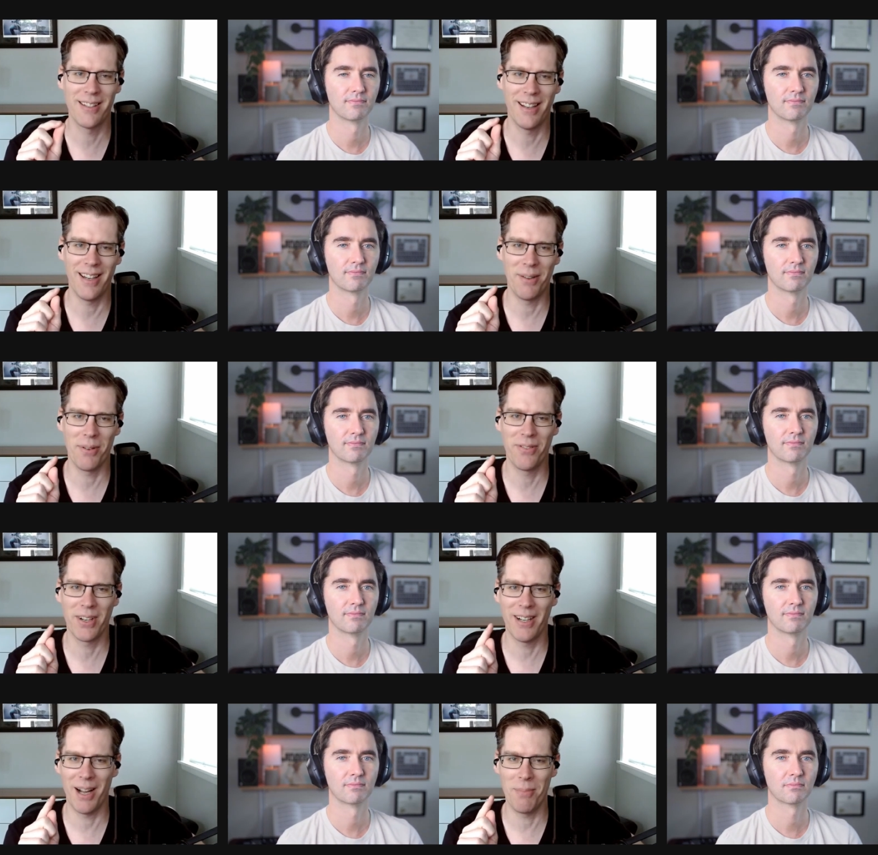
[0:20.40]
Speaker 1: this nut now. We
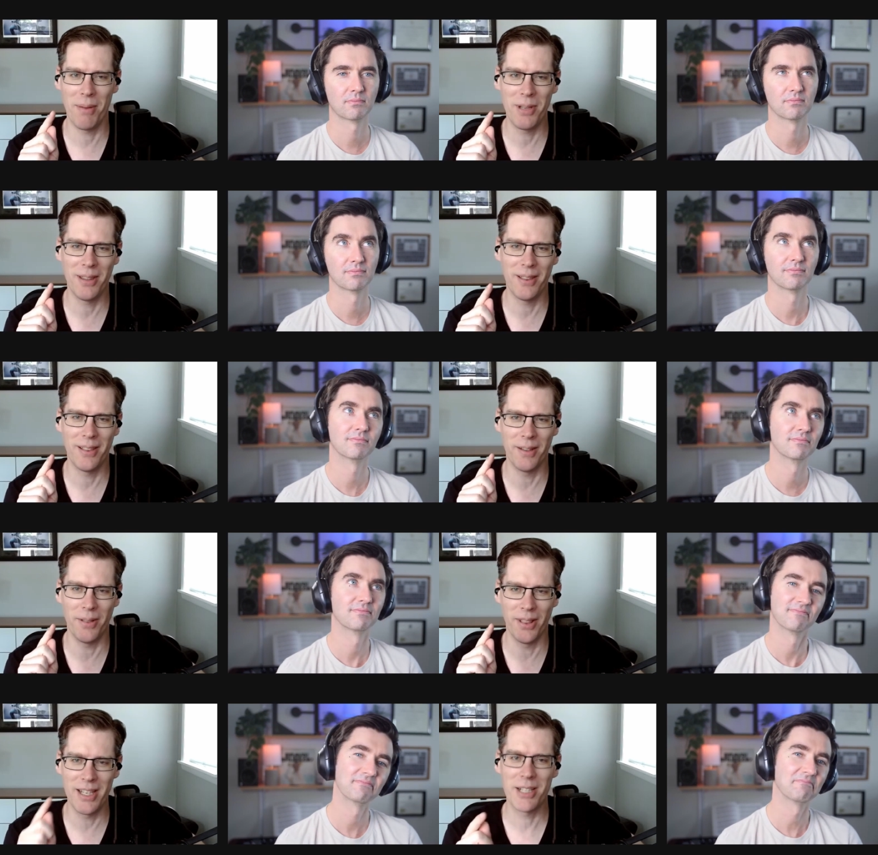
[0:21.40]
figured out maybe the
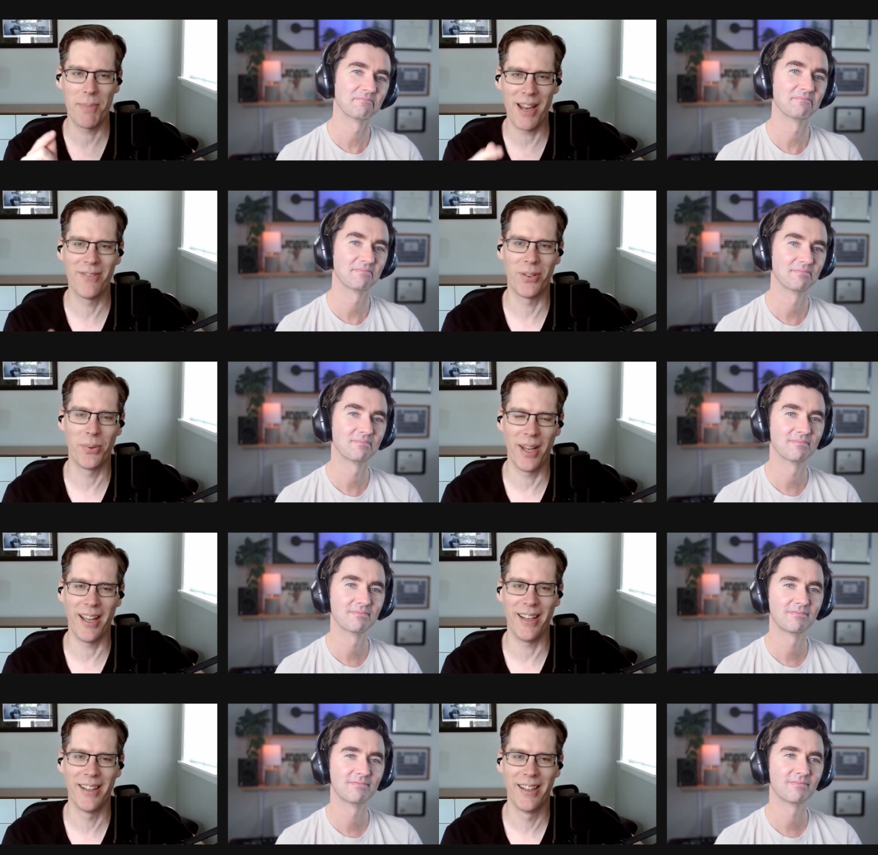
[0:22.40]
least painful
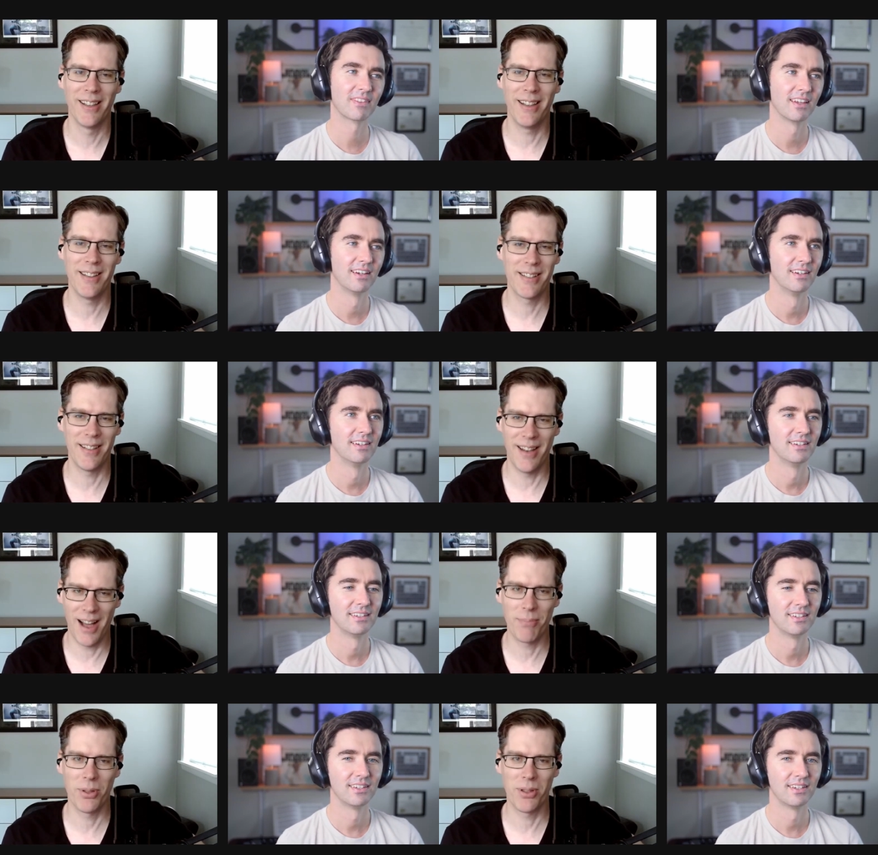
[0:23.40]
way is to
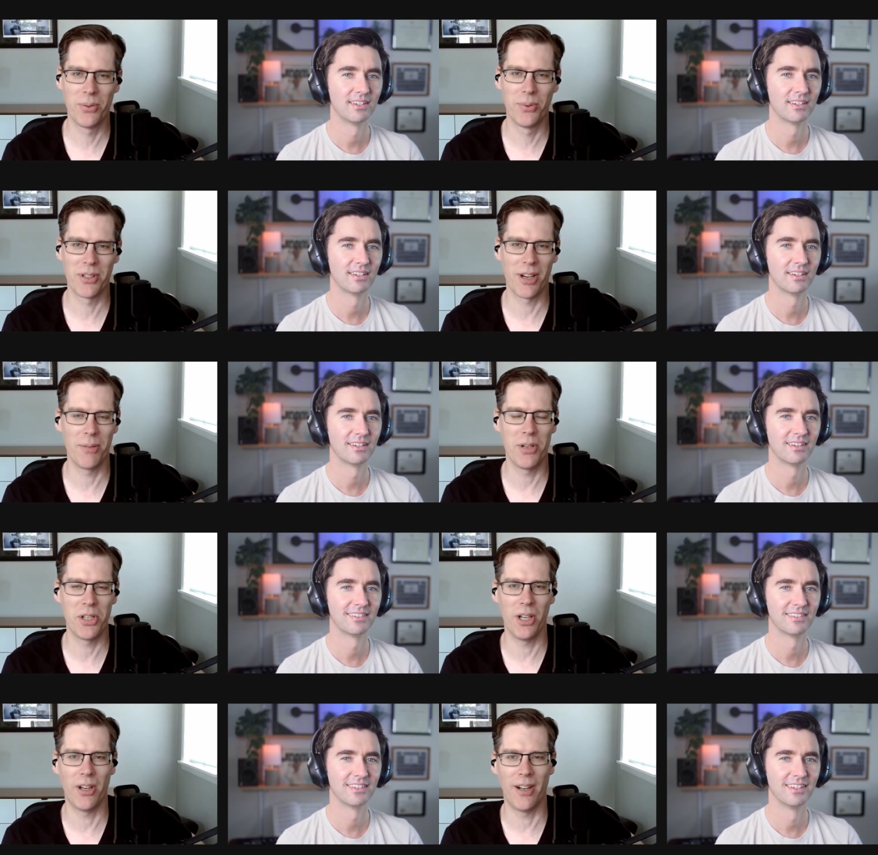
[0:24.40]
not put the tools on your
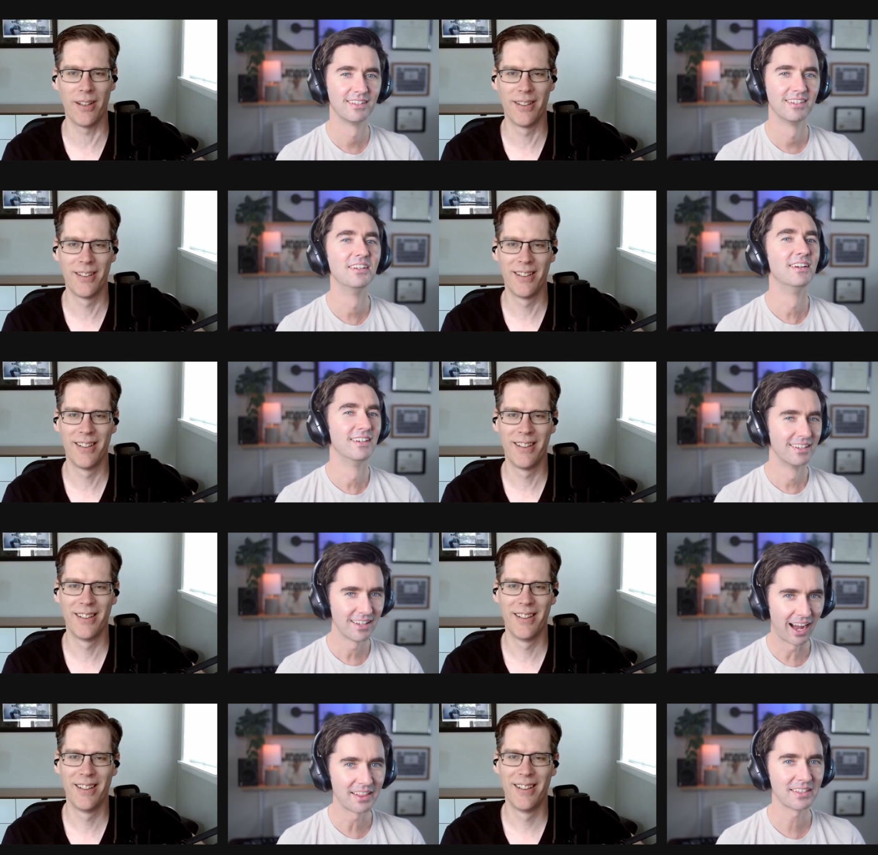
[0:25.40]
machine at all.
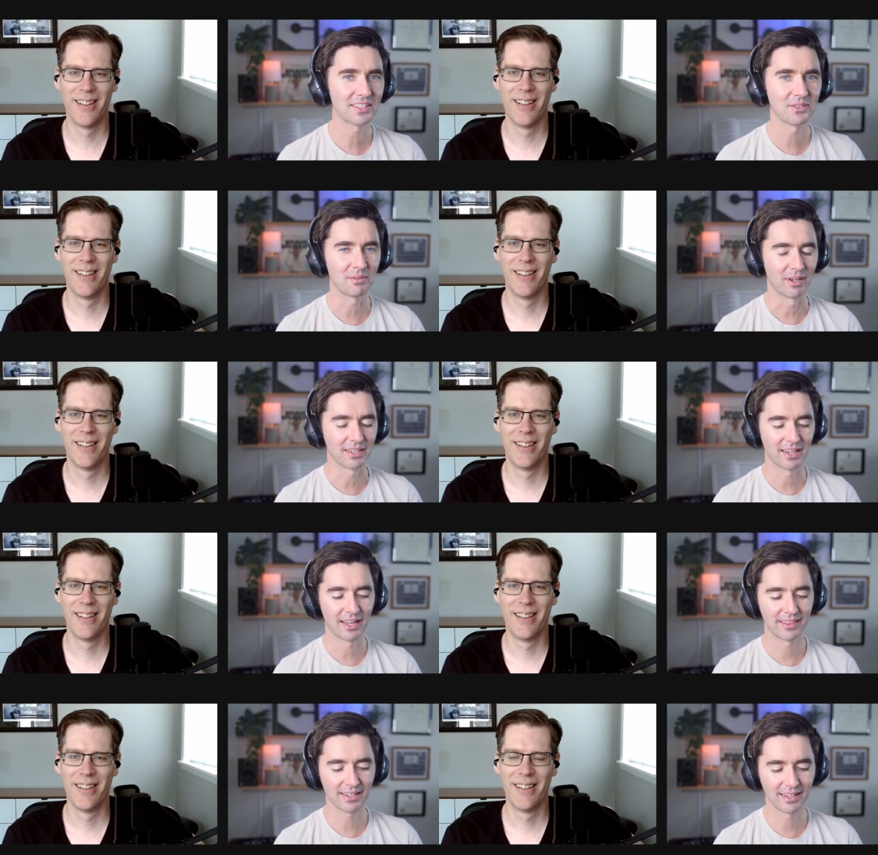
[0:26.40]
Speaker 2: I think that's right, Mike. Yeah, I
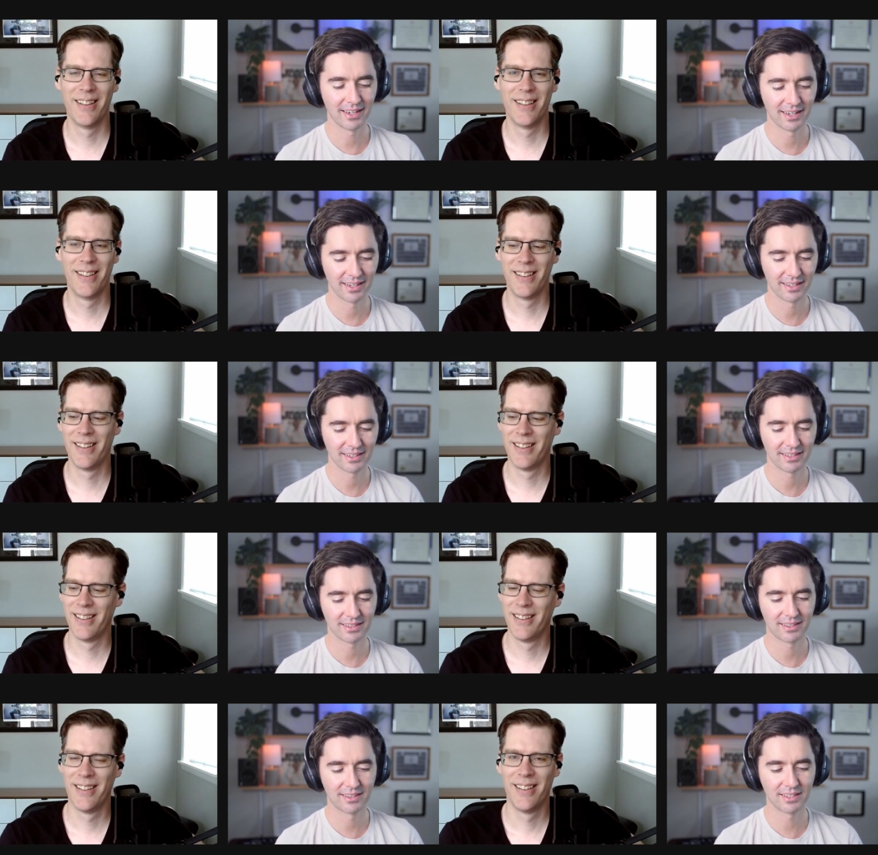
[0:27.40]
think uh,
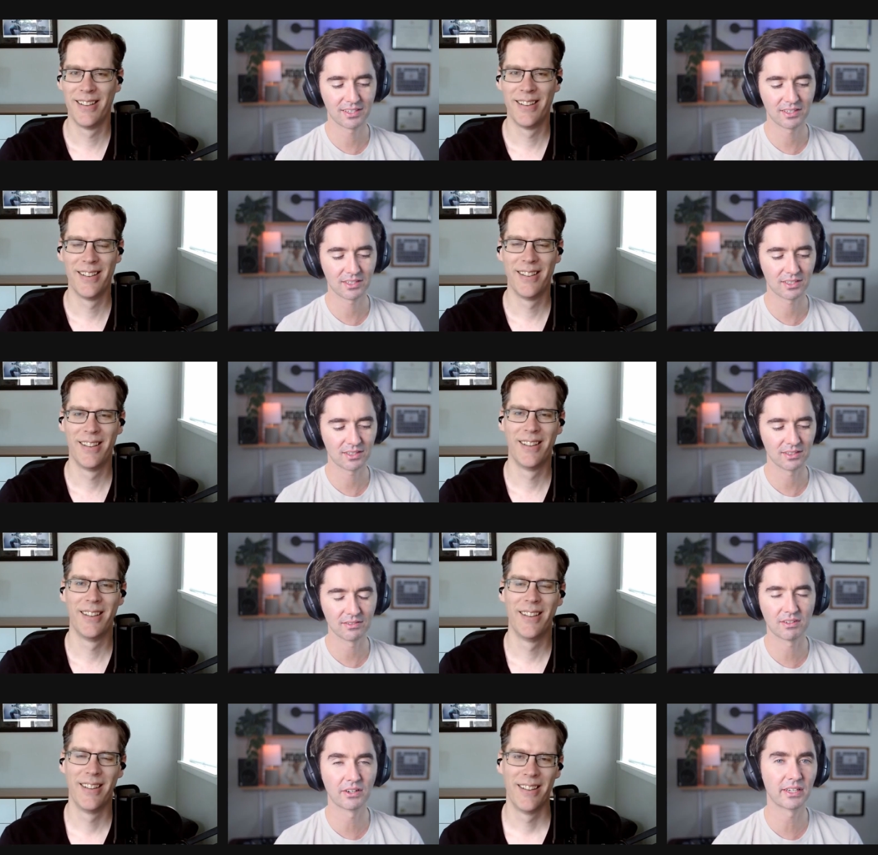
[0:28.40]
this is
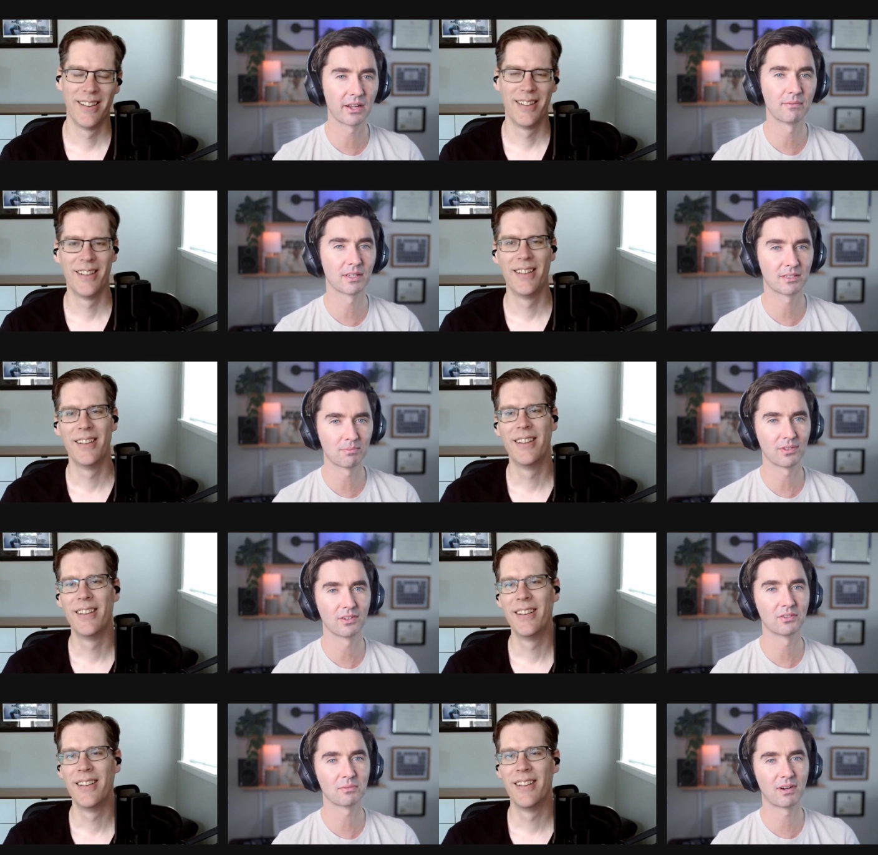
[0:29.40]
going to come as
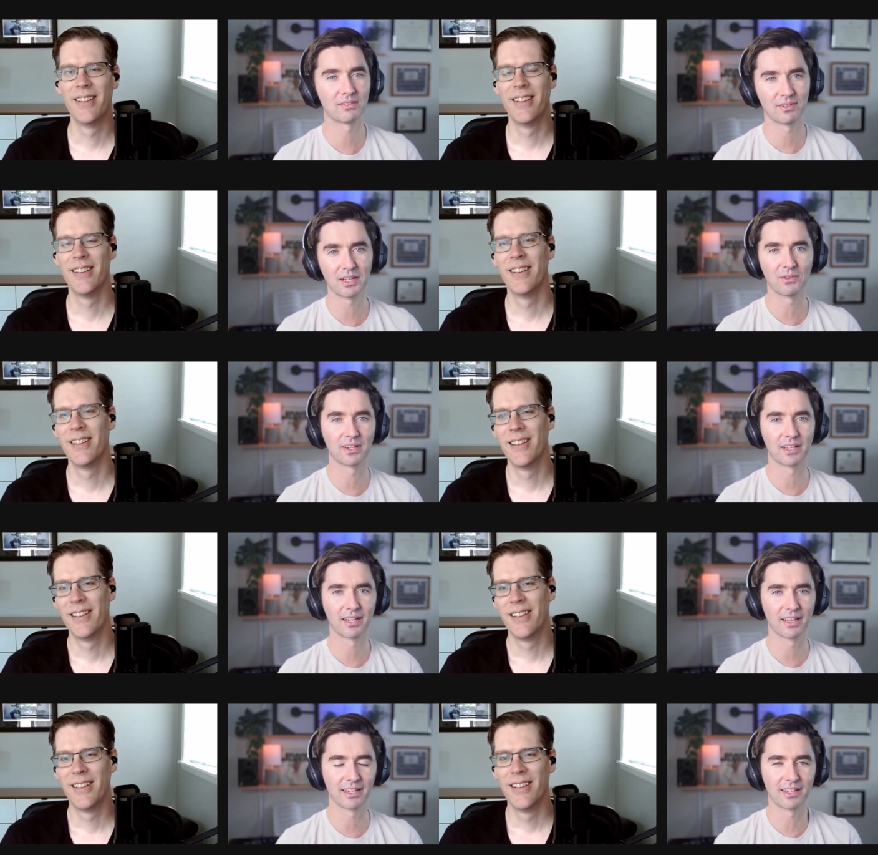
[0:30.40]
no surprise for anyone that
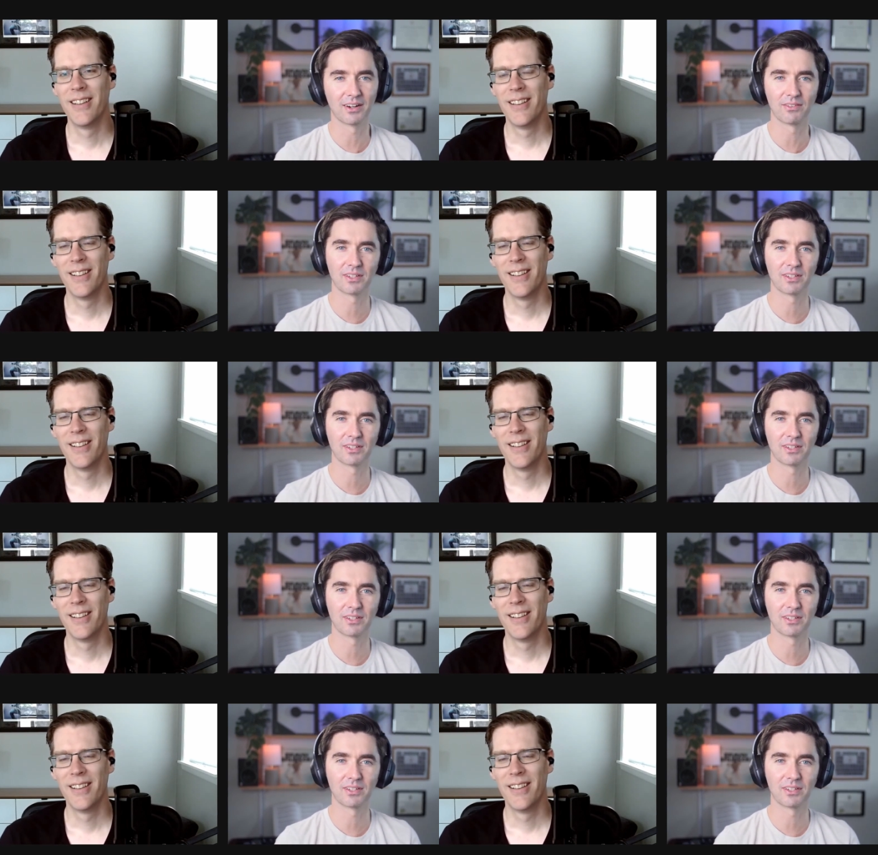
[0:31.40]
like you know